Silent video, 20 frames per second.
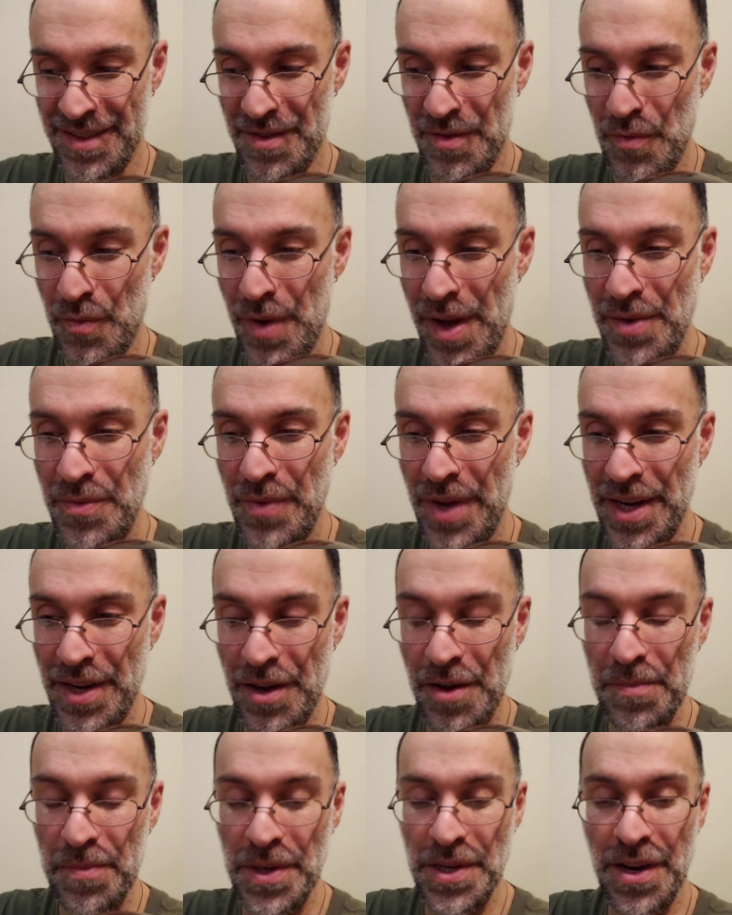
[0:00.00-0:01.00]
One way to
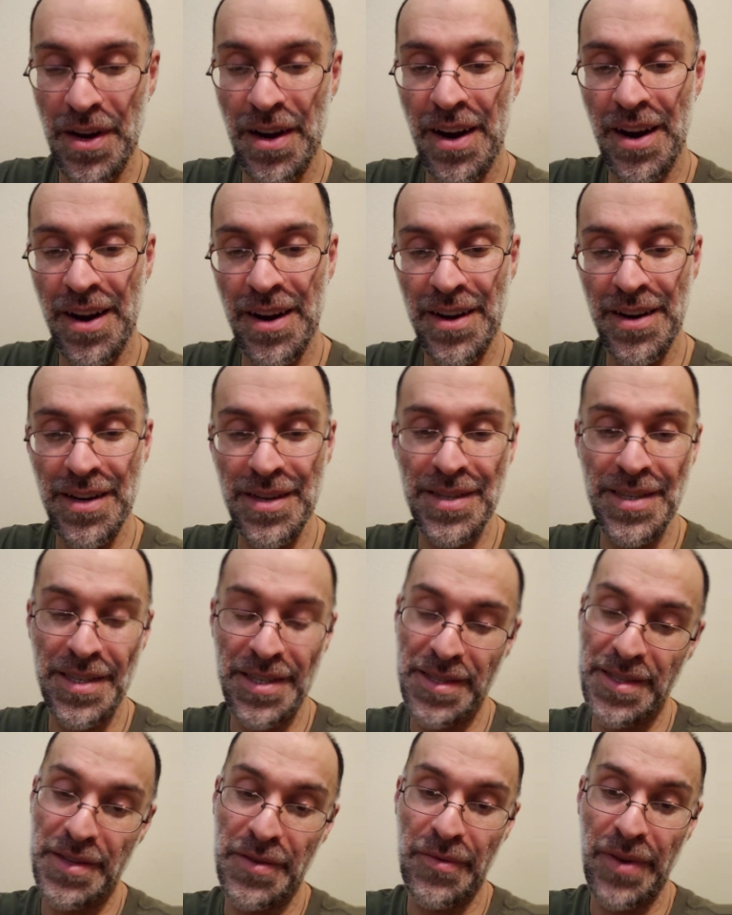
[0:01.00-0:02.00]
open your heart is to
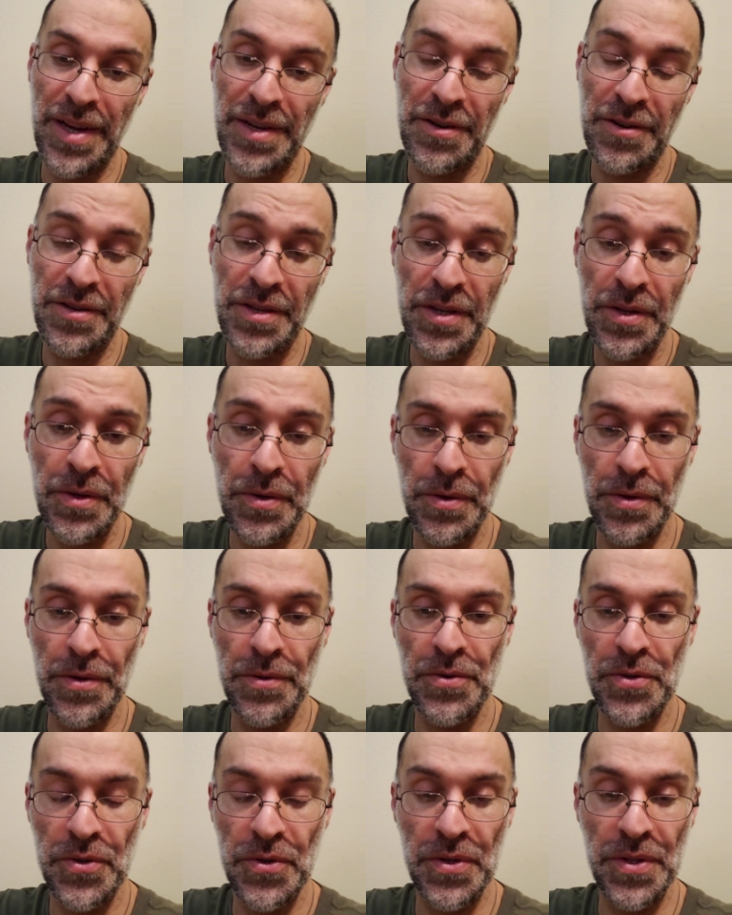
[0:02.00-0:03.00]
surrender to who you
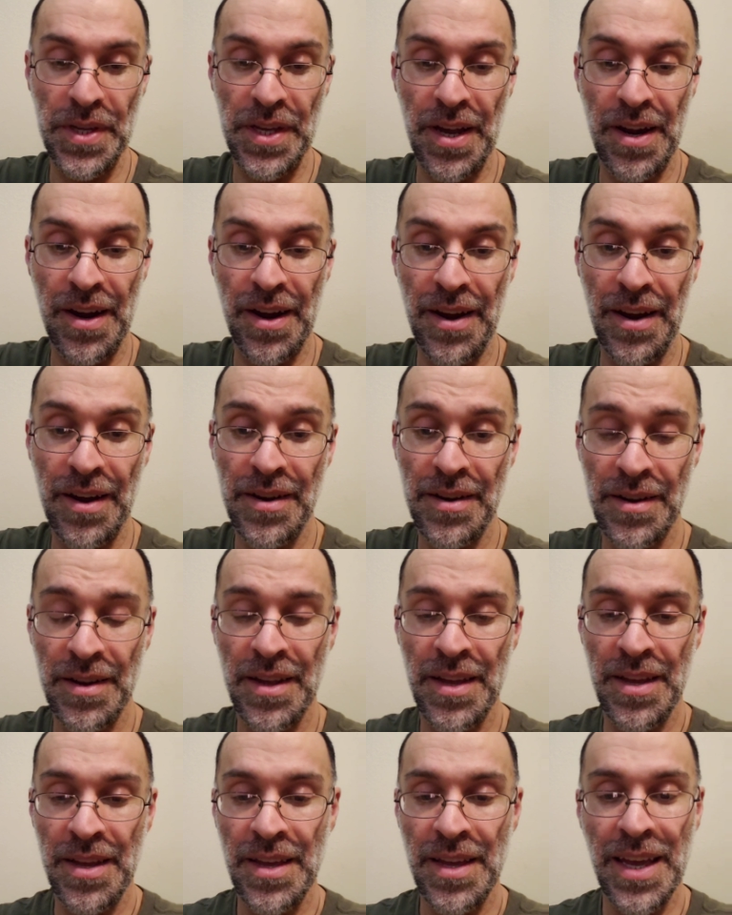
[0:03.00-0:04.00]
truly are
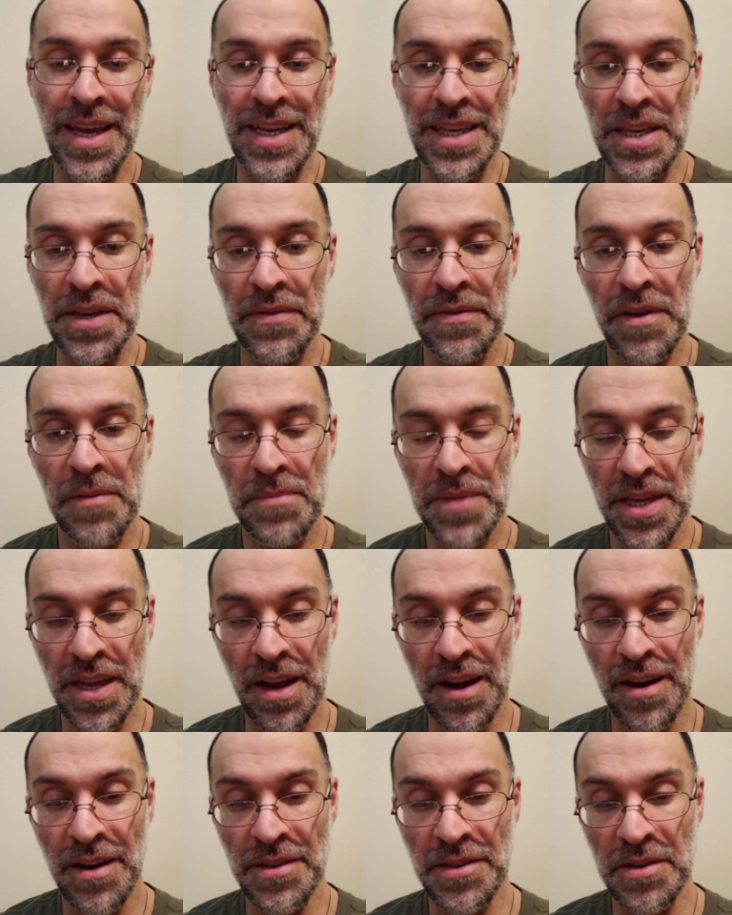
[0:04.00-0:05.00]
and give up the
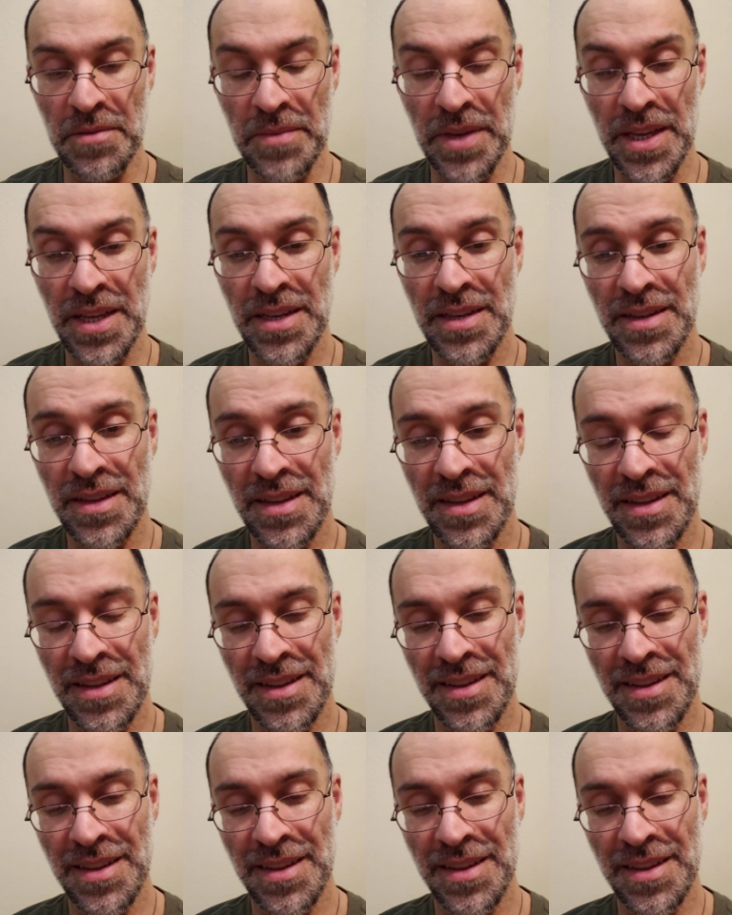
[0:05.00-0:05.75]
argument.